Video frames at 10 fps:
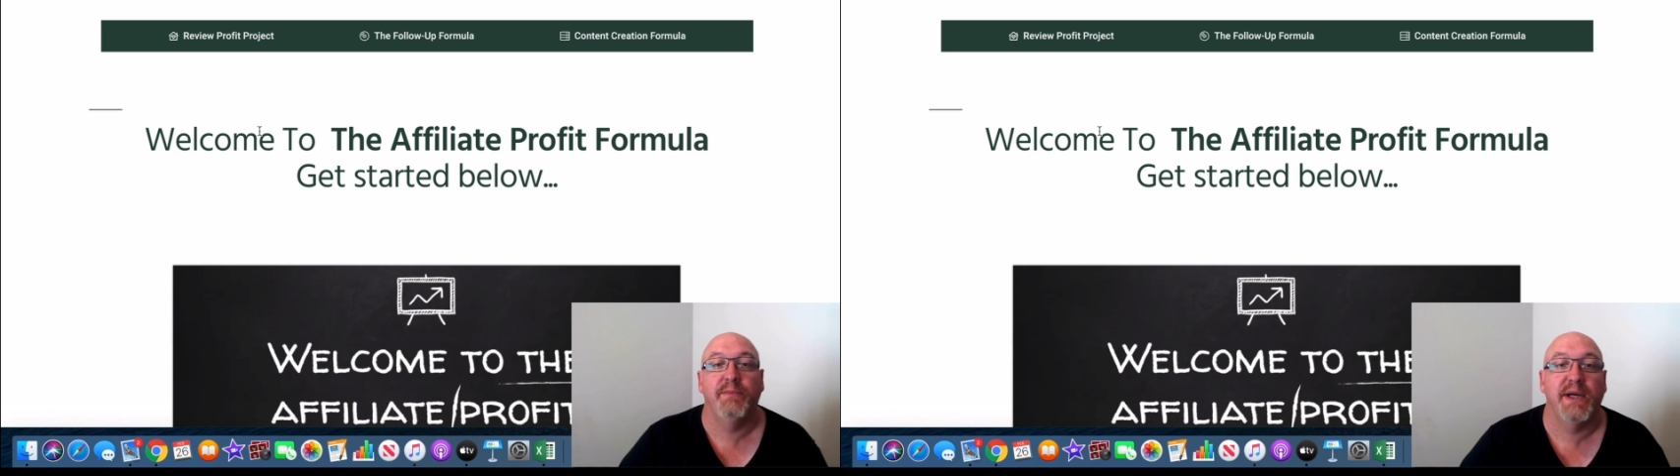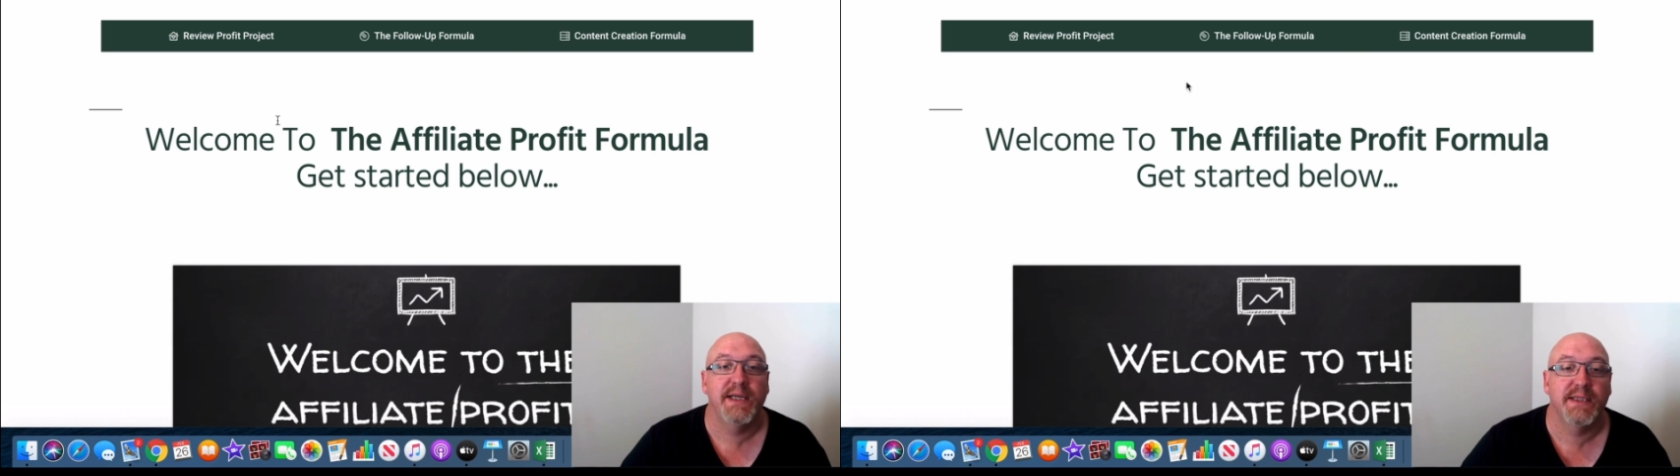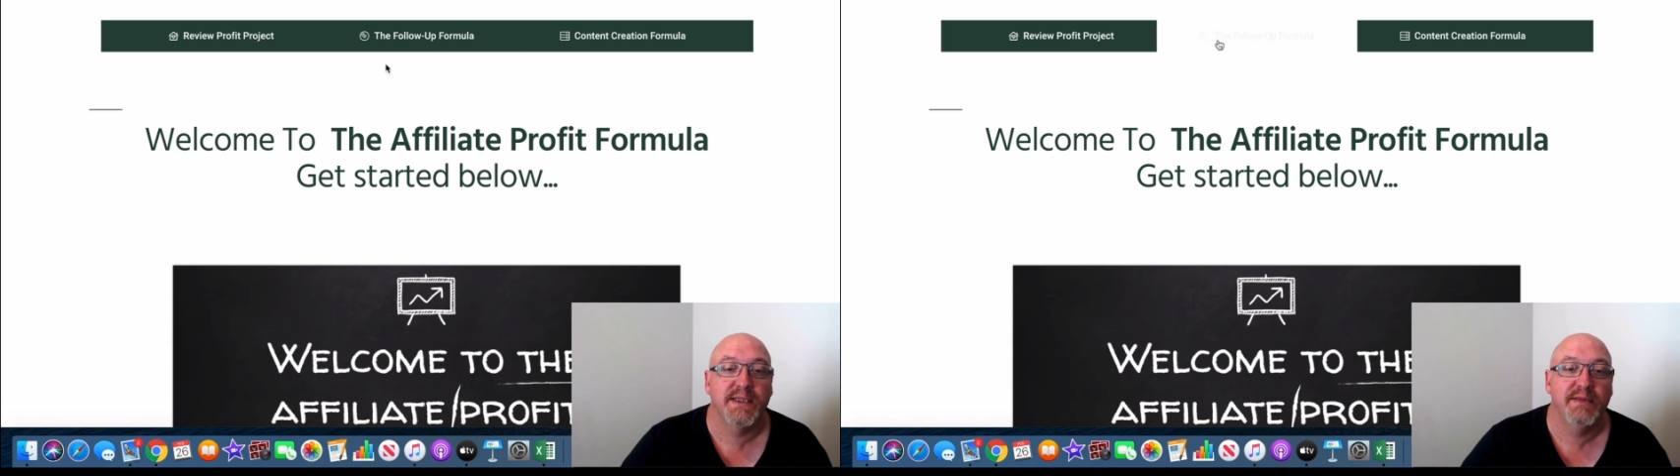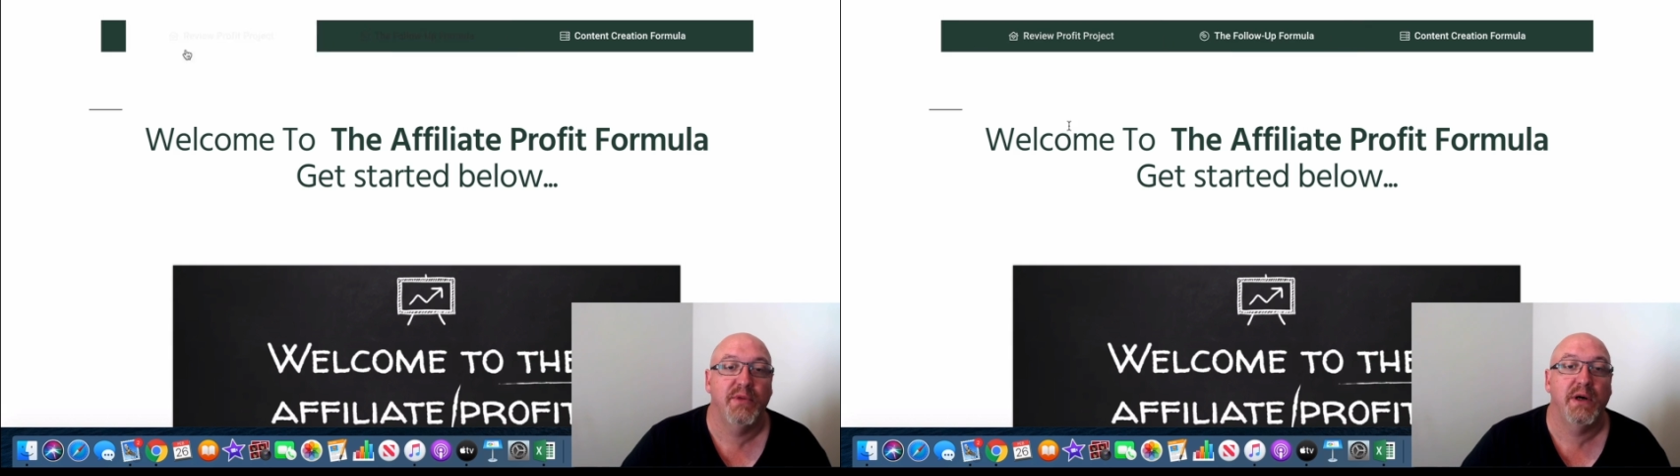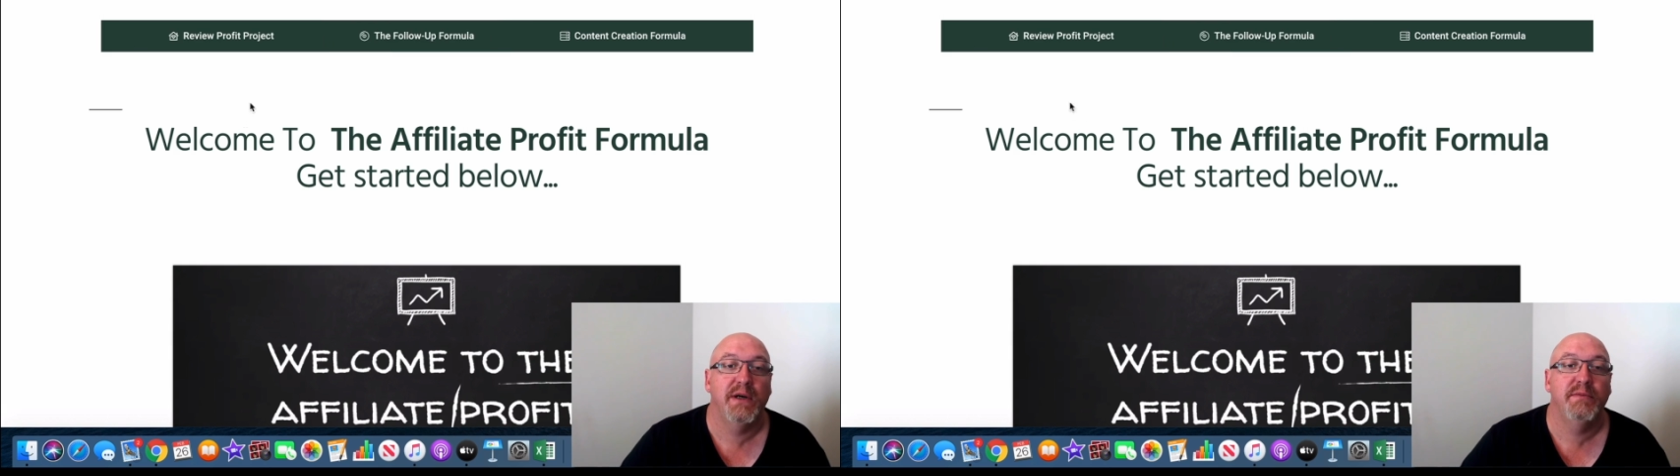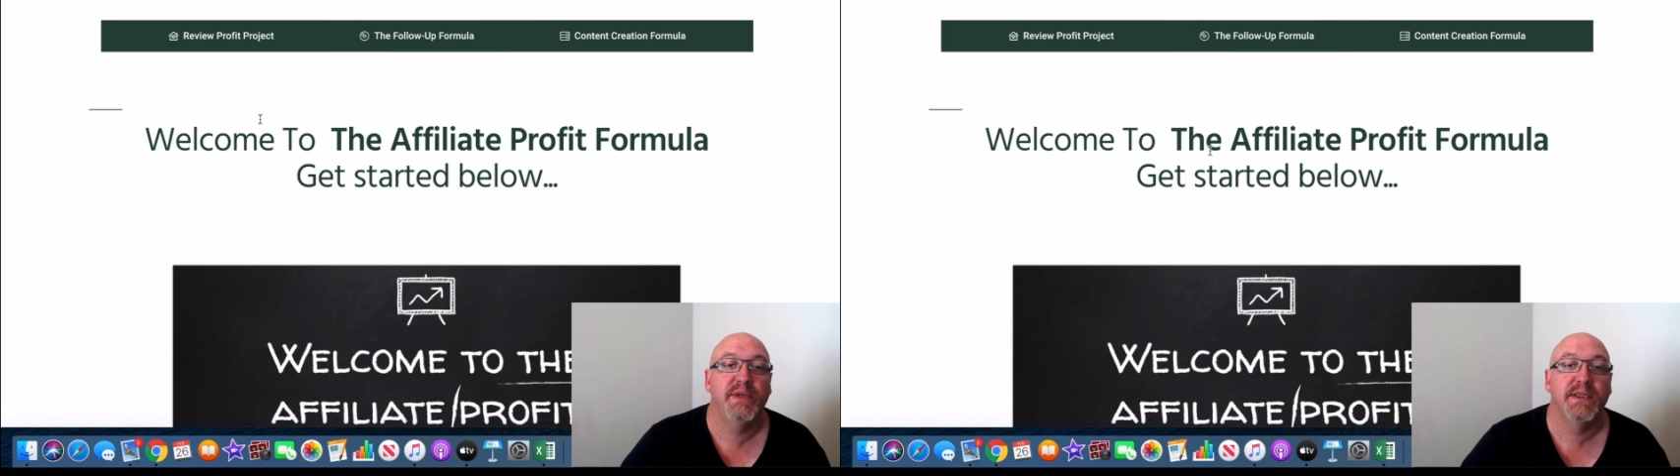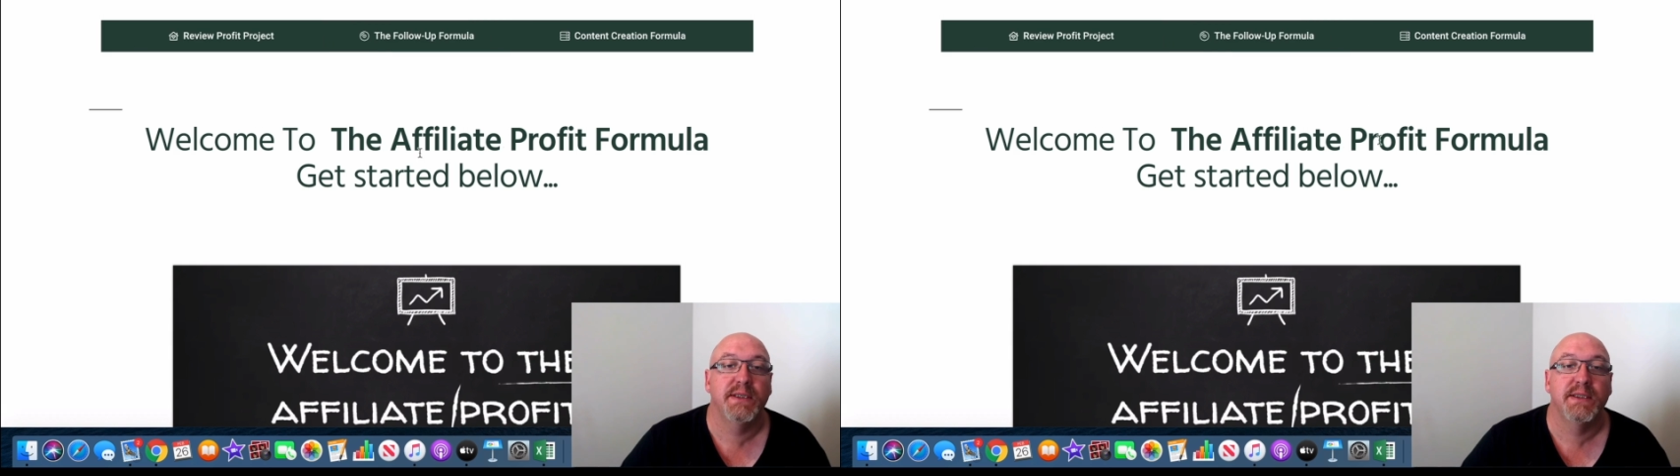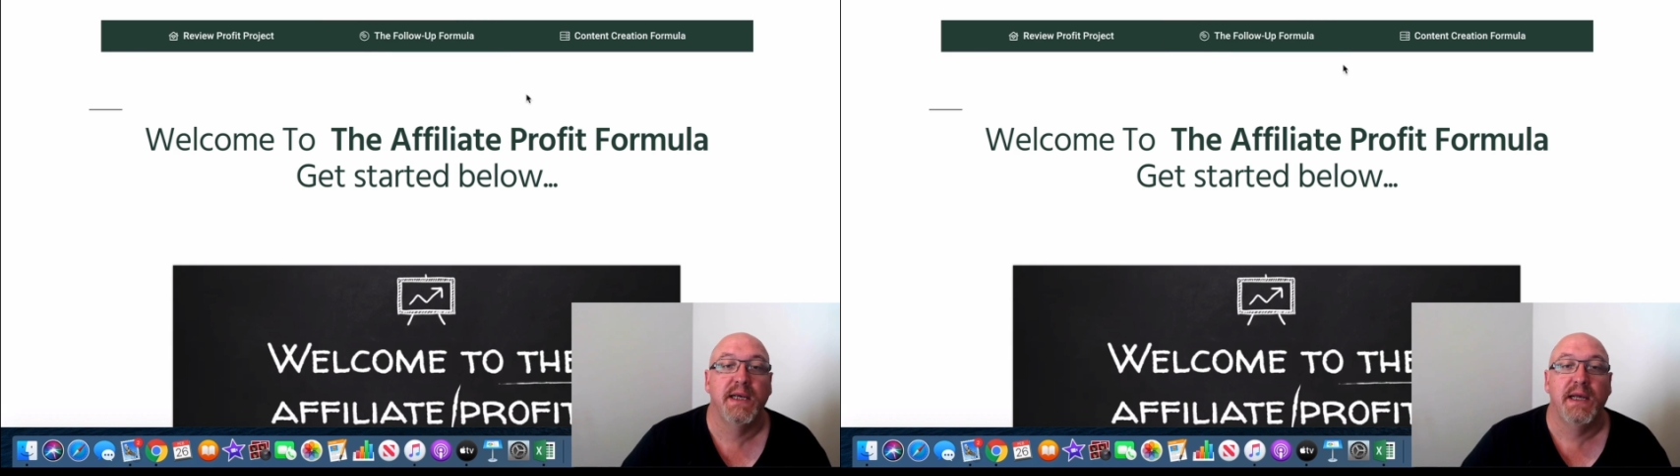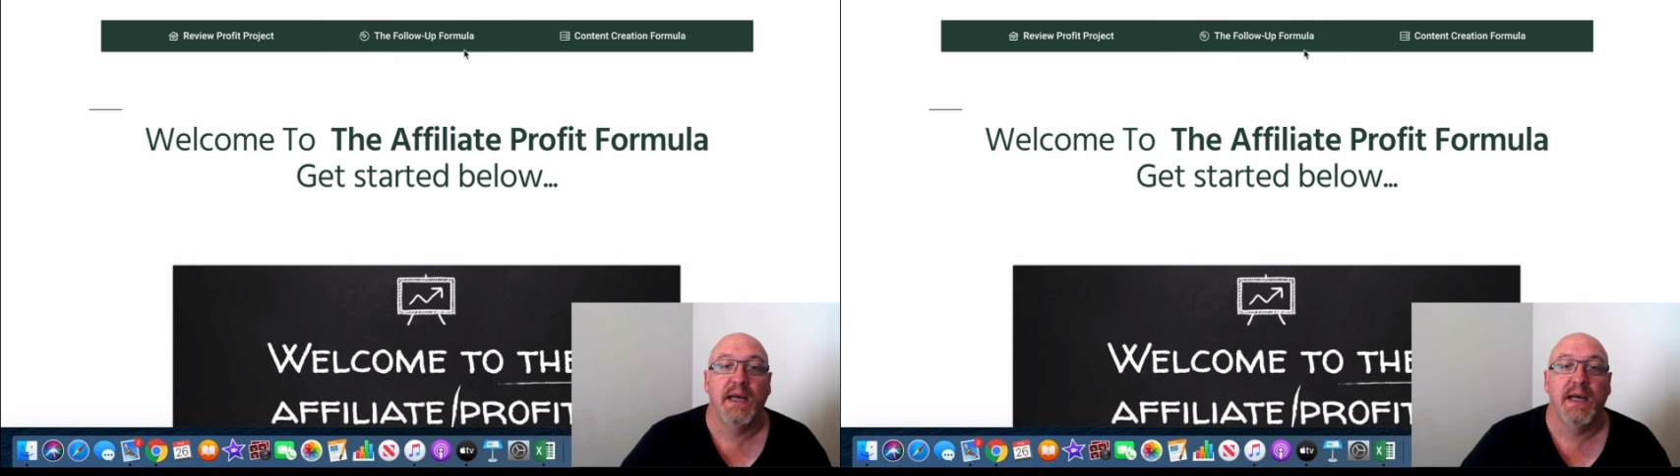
basis in my own business.